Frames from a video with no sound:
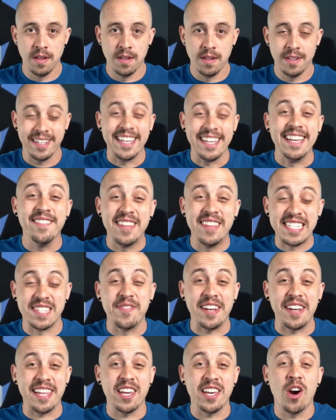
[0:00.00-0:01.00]
In this
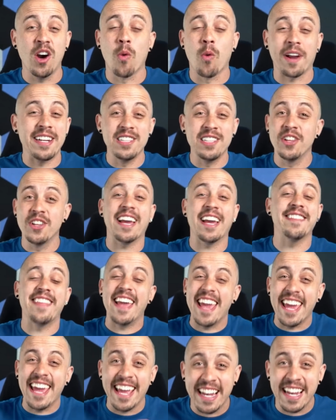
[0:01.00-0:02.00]
video, we're gonna look at the
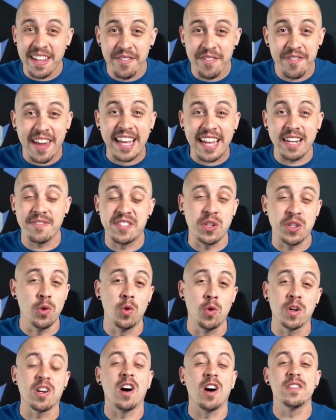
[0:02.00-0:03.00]
innovative tool
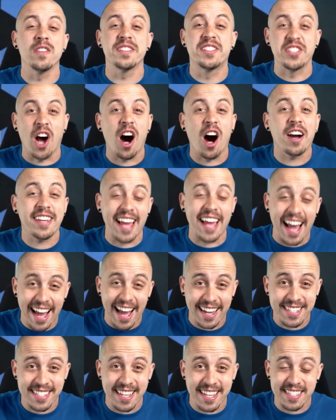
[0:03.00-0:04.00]
called
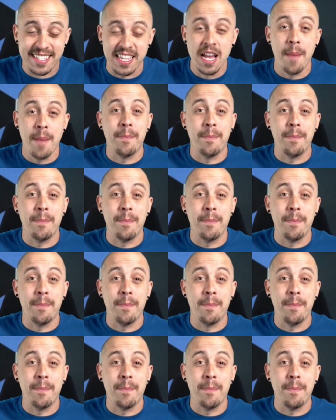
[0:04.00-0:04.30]
DocAccess by